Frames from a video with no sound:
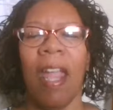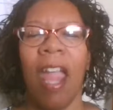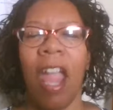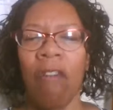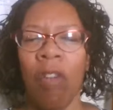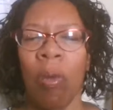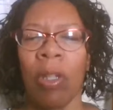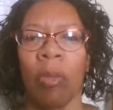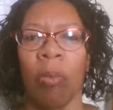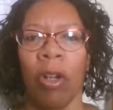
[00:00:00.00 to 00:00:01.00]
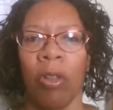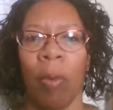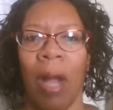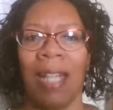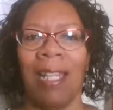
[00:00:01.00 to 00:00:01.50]
everyone's
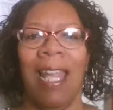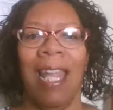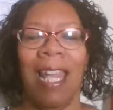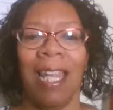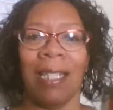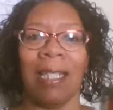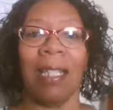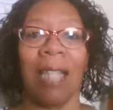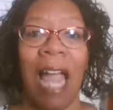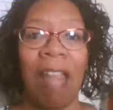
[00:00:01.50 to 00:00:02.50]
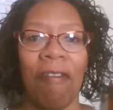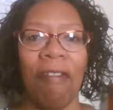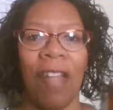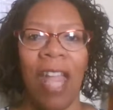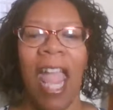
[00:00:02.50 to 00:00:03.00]
birthright, is life
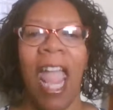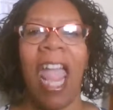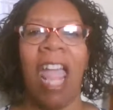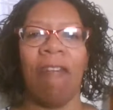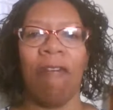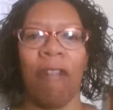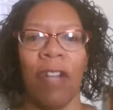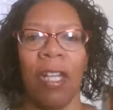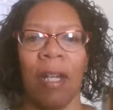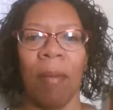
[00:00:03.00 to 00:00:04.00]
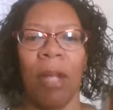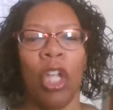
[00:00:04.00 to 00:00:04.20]
and freedom.